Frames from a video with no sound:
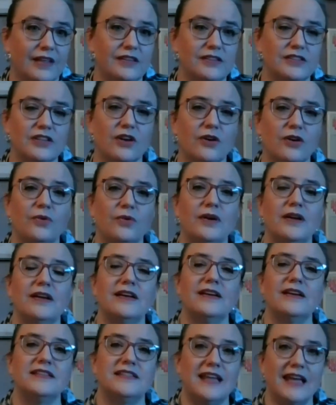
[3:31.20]
So
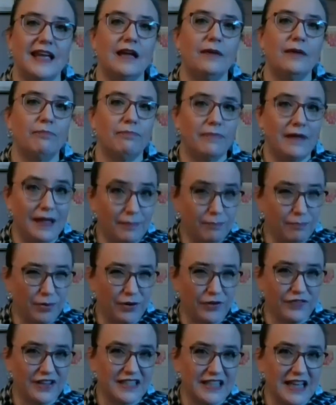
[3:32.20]
taking
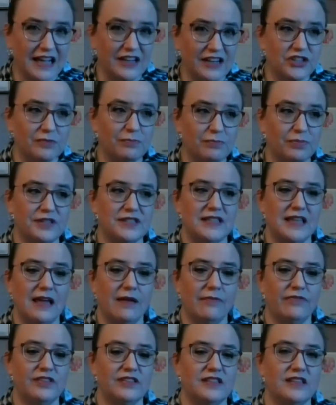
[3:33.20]
imperfect action puts the
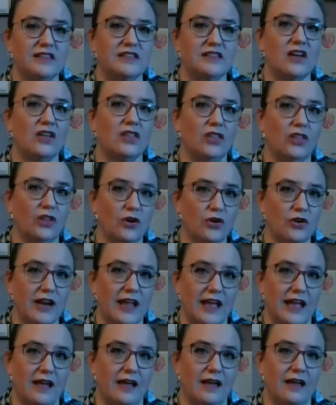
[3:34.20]
emphasis on
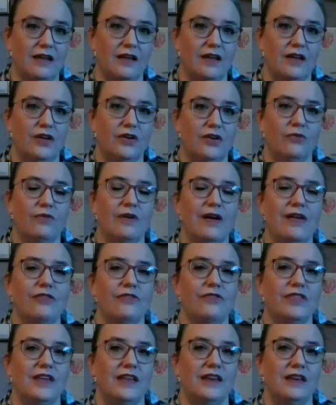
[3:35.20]
learning
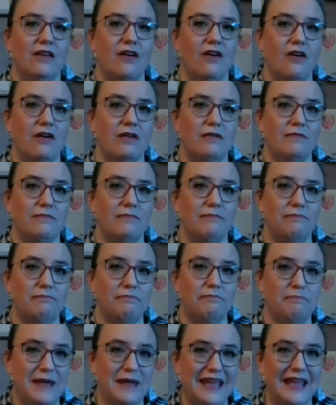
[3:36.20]
rather than
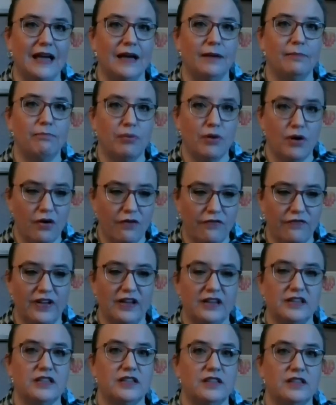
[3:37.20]
on being
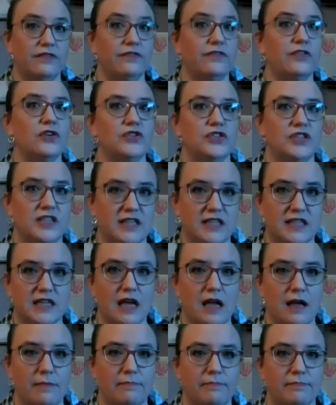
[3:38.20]
perfect the first
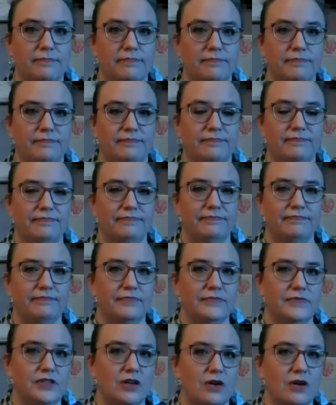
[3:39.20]
time.